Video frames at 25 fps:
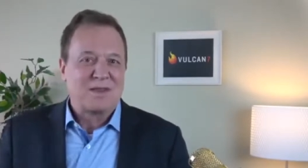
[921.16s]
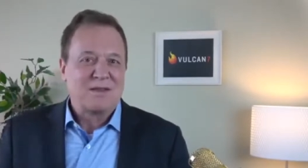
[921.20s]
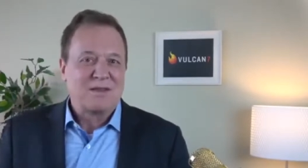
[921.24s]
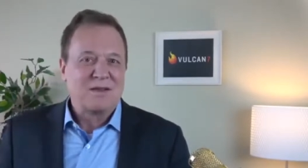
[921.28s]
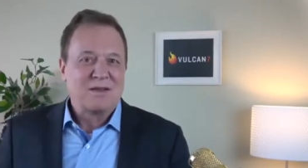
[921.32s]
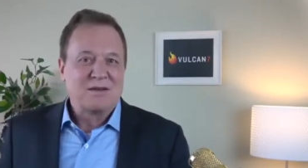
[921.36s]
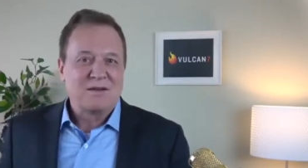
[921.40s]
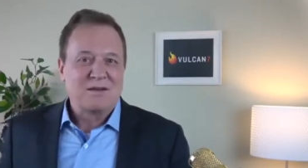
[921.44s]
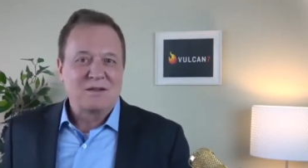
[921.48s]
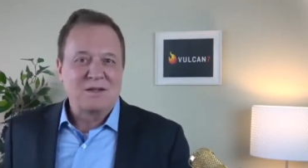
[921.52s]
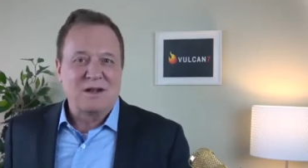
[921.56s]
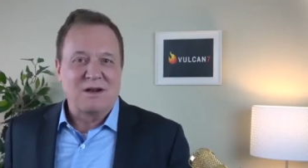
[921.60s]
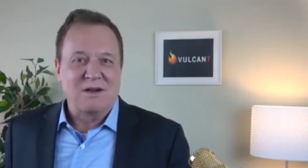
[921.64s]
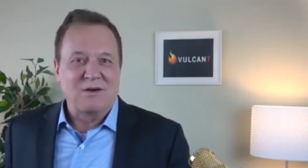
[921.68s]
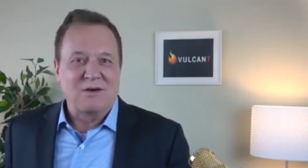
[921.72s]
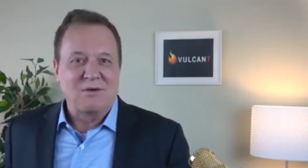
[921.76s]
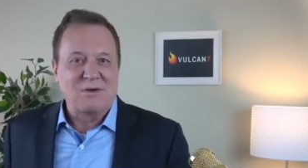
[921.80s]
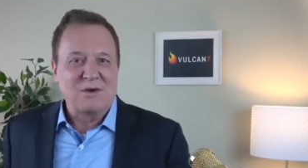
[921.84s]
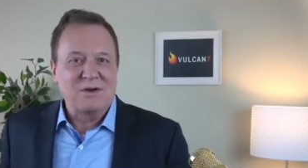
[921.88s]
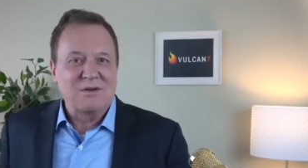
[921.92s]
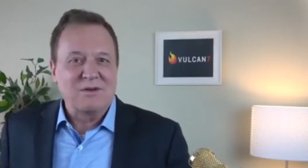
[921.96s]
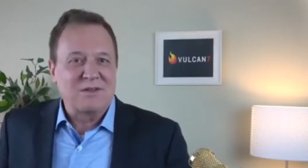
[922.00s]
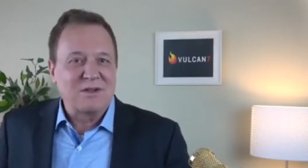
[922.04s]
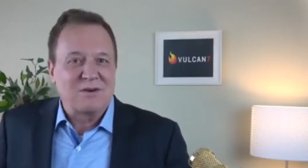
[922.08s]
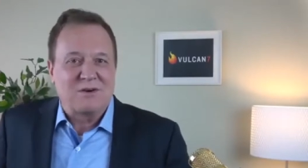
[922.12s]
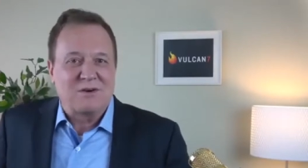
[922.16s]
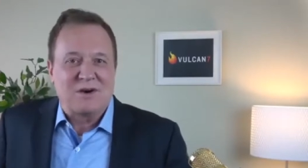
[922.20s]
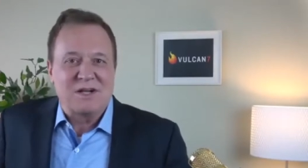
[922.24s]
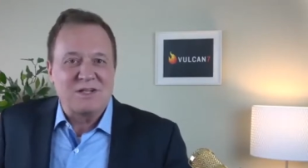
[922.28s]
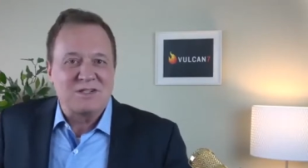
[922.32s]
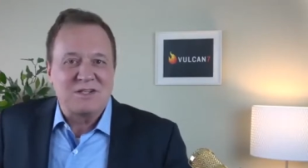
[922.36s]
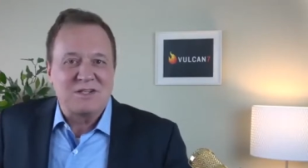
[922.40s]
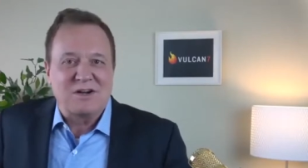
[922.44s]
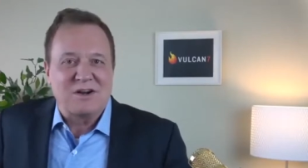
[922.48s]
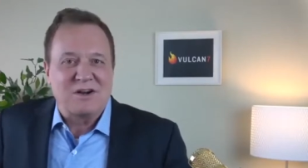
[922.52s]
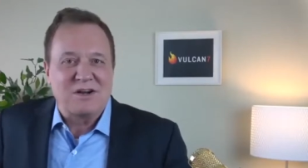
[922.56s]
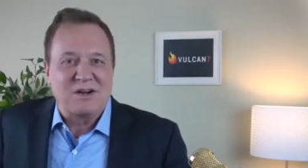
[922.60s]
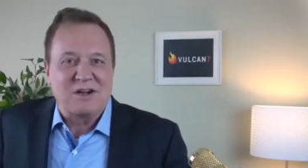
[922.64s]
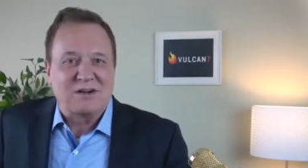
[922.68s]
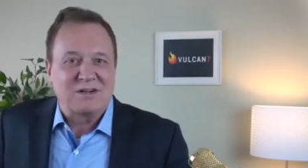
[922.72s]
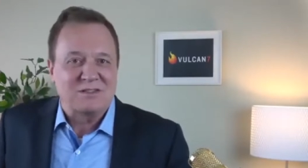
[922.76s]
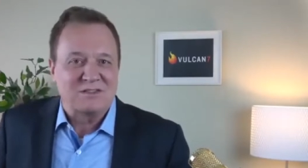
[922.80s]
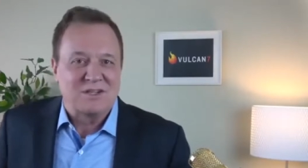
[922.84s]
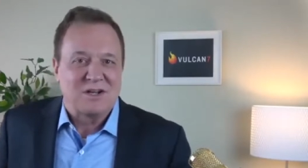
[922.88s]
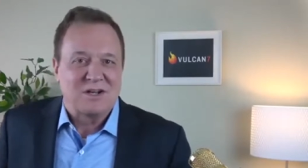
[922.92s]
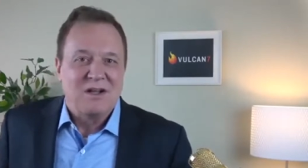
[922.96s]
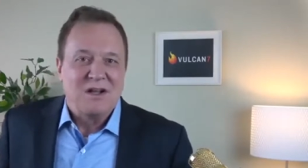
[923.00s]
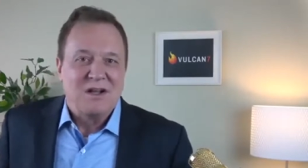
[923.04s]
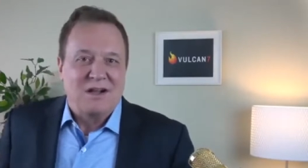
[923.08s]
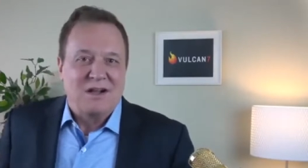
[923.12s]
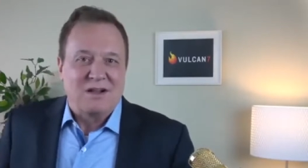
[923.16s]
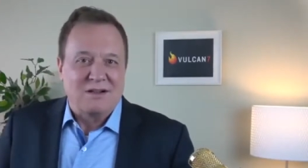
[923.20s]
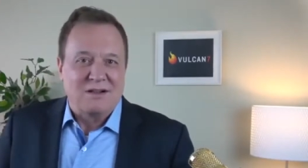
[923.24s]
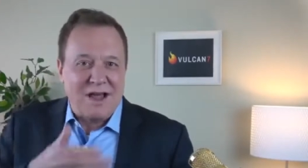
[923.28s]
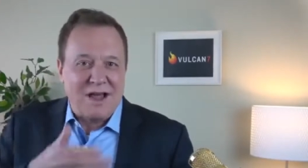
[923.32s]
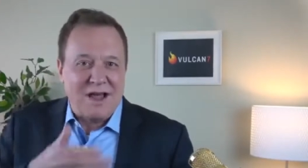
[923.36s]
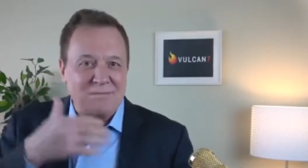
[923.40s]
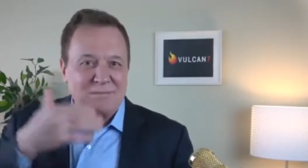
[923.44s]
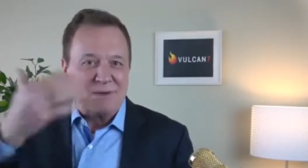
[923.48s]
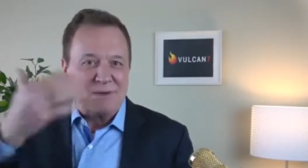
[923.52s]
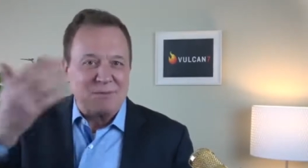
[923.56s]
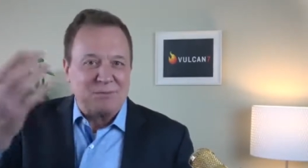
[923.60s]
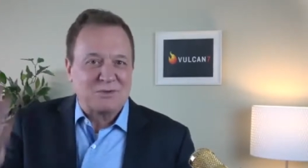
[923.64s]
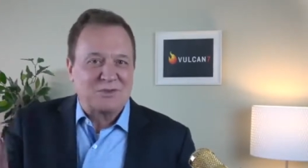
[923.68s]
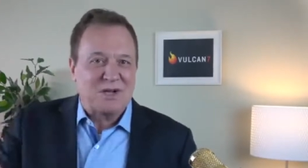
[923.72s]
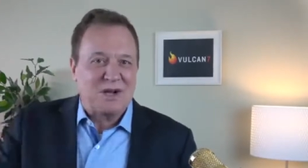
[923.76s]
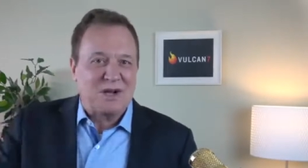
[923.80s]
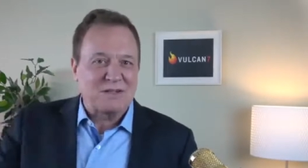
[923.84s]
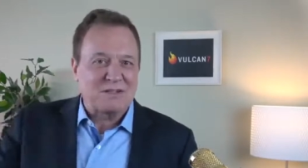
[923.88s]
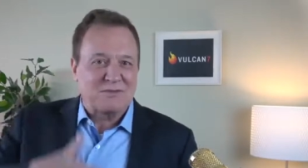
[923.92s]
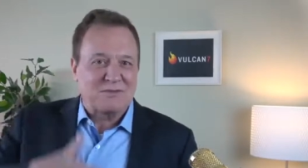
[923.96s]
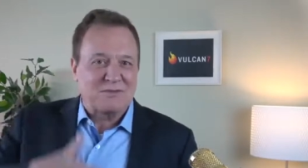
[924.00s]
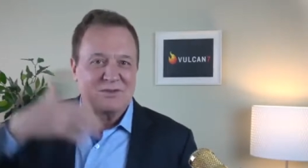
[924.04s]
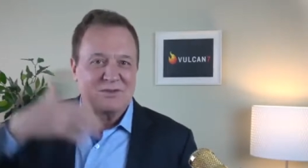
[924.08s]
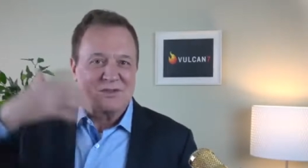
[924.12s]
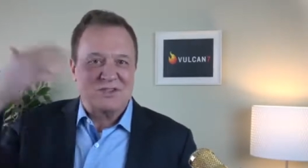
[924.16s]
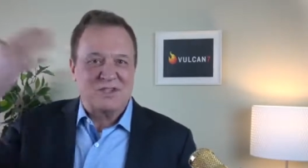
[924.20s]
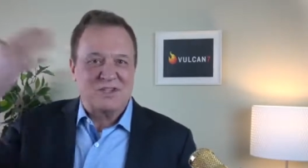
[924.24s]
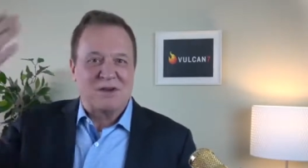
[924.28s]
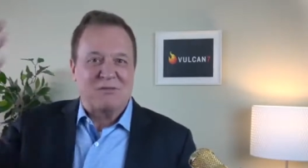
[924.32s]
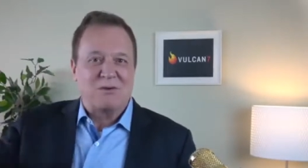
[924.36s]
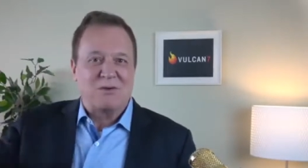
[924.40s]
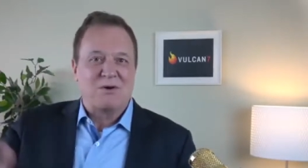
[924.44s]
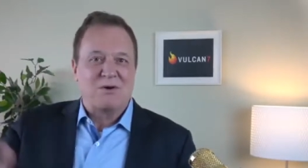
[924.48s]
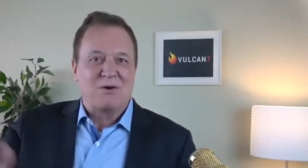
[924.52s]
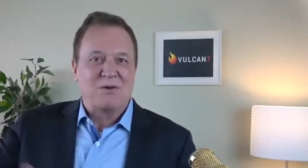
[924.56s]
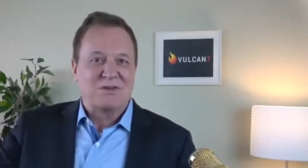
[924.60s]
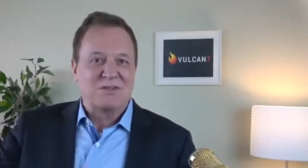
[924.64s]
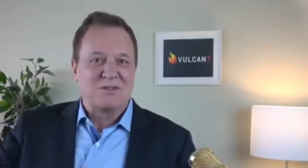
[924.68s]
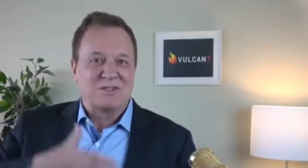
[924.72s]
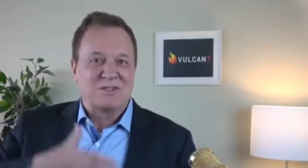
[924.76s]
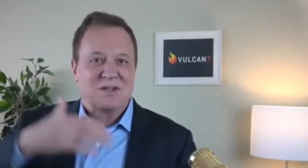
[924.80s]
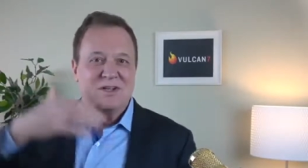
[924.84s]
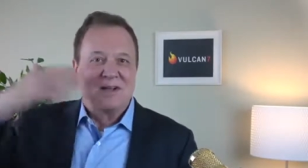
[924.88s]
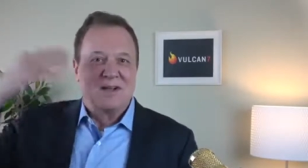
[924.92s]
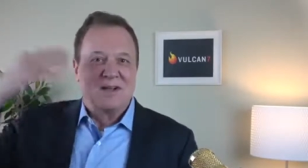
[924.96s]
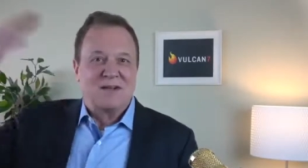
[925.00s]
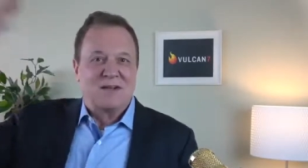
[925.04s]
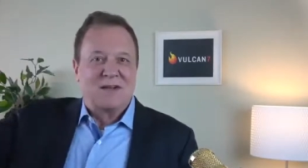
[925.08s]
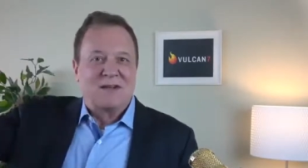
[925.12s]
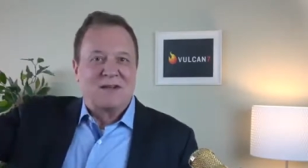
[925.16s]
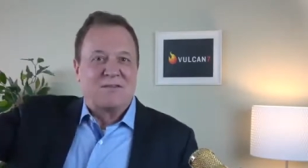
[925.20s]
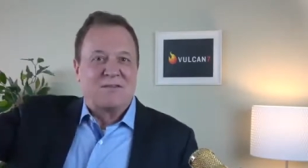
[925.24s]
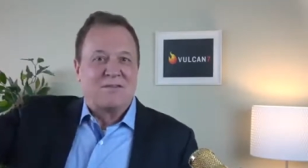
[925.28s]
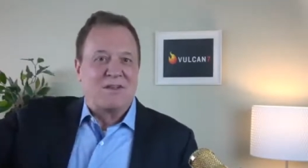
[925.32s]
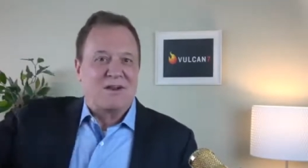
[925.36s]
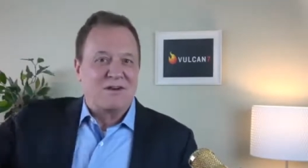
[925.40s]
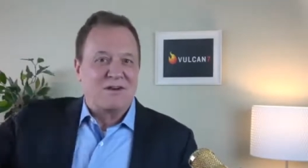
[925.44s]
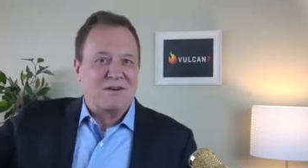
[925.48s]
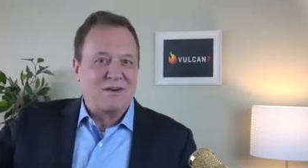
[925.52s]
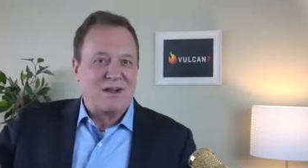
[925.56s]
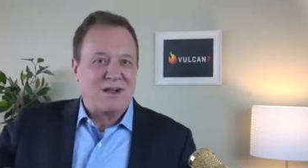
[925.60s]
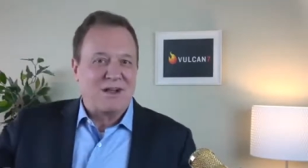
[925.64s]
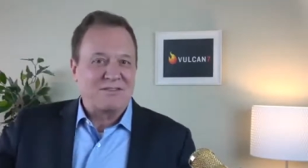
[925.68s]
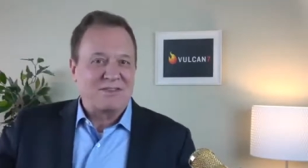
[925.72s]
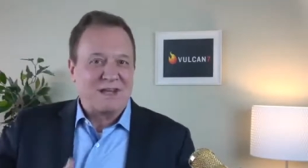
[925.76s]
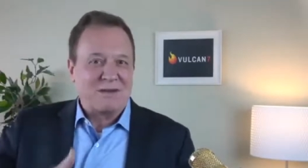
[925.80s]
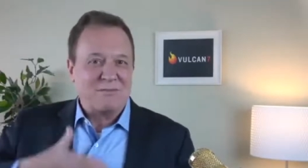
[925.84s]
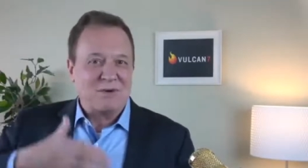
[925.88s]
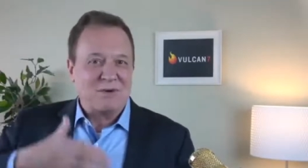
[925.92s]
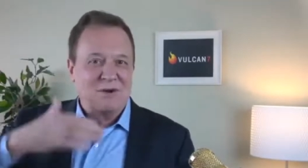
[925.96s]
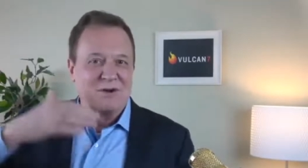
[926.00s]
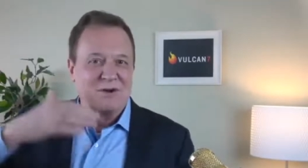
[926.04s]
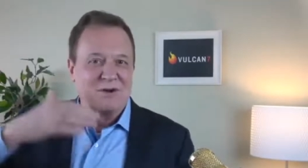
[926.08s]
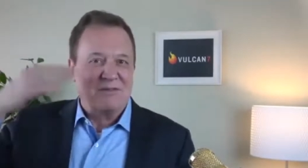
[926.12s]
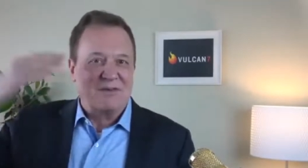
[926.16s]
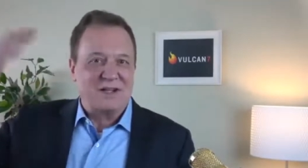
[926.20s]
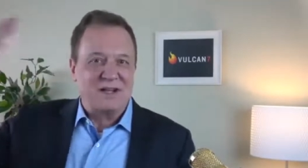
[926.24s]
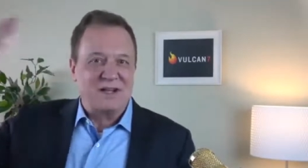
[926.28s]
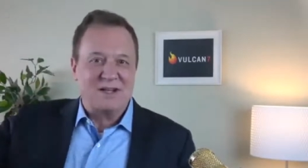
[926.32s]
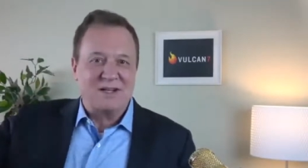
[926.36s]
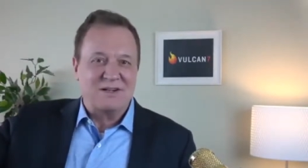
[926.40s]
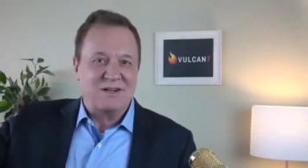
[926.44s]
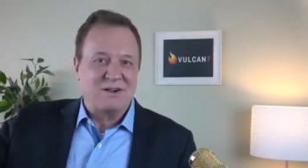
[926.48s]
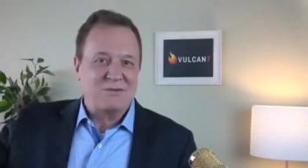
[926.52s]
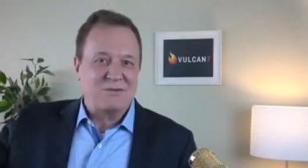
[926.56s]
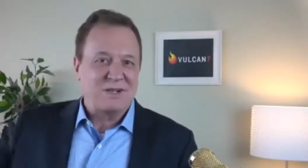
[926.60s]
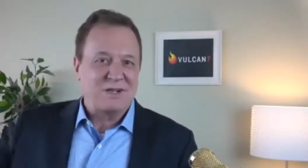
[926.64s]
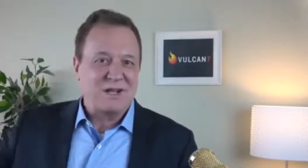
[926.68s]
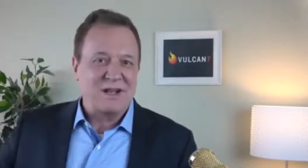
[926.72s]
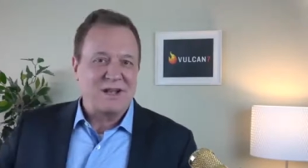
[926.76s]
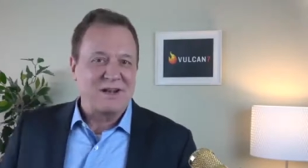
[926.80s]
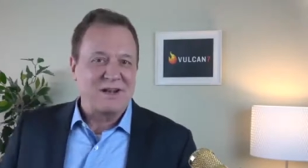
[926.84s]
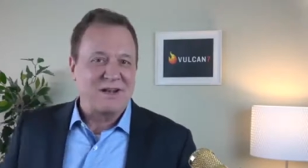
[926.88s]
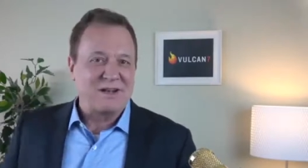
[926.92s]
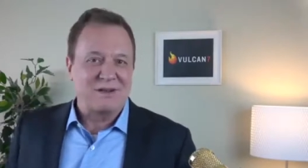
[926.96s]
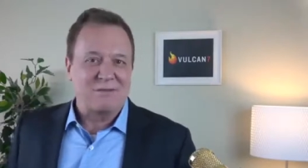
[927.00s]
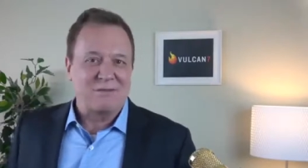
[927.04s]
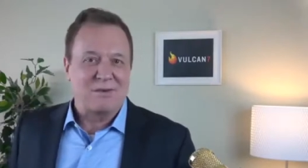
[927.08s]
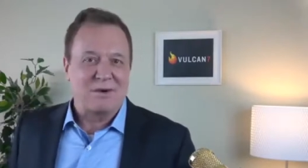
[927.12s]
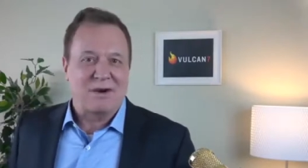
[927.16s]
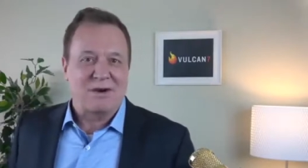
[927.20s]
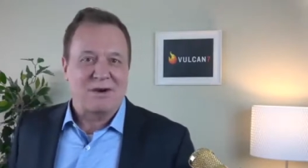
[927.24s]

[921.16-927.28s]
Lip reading: You know, what are the criteria? Because a lot of people talk to for sale by owners that are not that motivated and don't get anywhere.